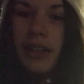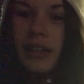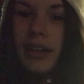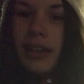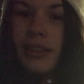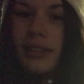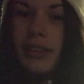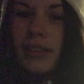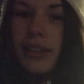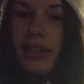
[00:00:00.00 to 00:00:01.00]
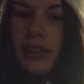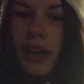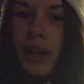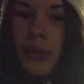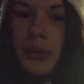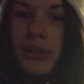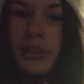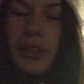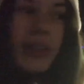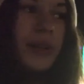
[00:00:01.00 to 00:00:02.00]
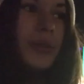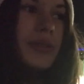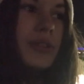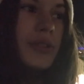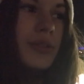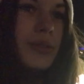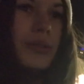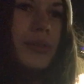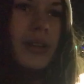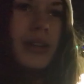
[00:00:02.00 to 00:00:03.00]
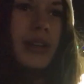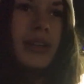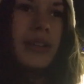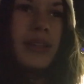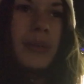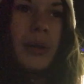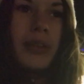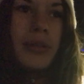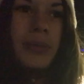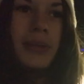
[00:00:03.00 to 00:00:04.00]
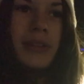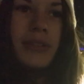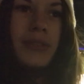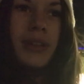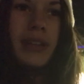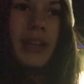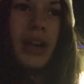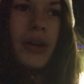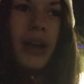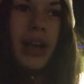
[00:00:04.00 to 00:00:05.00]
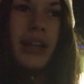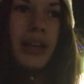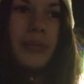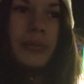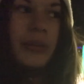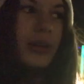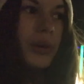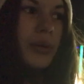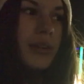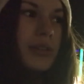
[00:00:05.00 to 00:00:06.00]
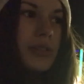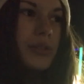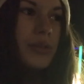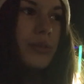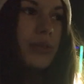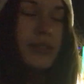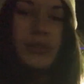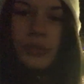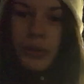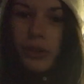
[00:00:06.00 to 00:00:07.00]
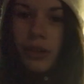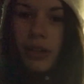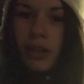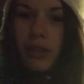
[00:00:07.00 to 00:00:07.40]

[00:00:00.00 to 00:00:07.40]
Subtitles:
I think I will go to some other places right now, and I'm going to the store